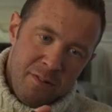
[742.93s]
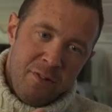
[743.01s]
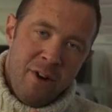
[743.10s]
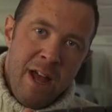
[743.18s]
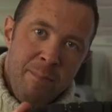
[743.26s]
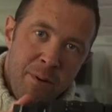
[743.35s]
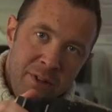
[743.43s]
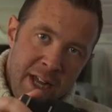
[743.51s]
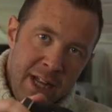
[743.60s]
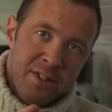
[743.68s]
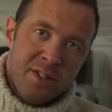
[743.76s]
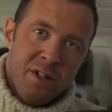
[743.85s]
tripod
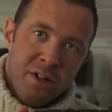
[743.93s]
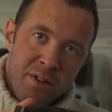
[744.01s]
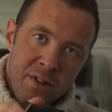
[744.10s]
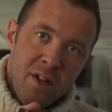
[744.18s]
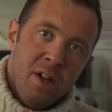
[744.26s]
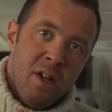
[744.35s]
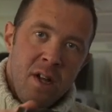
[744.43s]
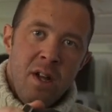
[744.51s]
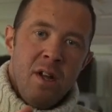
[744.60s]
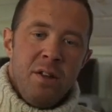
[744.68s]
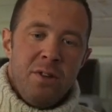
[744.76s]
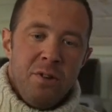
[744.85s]
head start
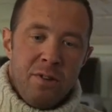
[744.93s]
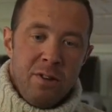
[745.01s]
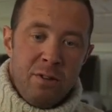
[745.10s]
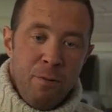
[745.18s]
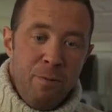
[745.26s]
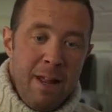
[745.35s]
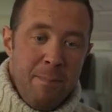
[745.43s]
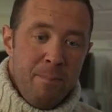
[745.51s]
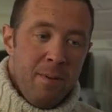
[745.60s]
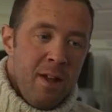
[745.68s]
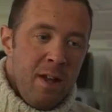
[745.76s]
to flip.